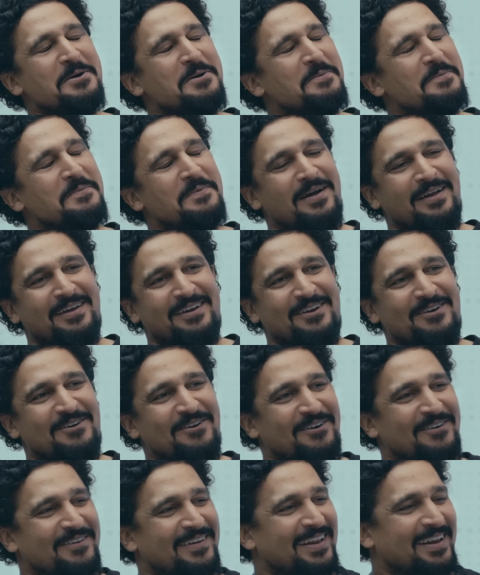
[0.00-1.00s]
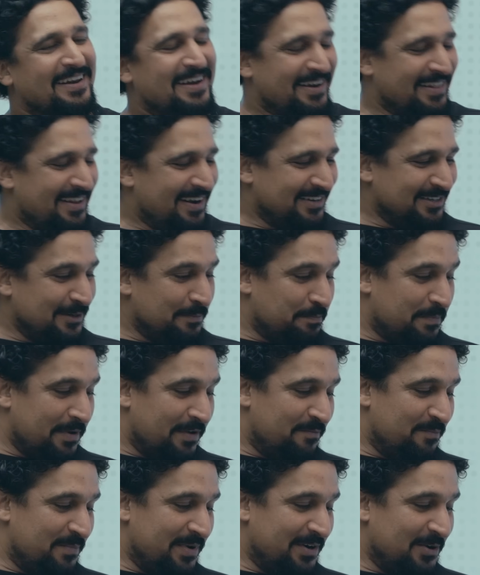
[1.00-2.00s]
My God, when I read that I said
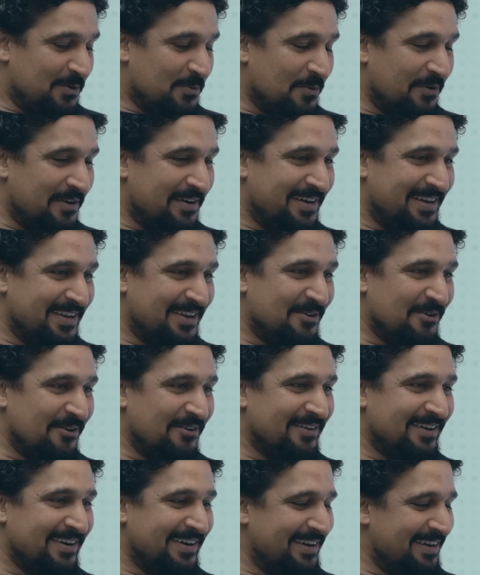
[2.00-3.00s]
pavement quality concrete.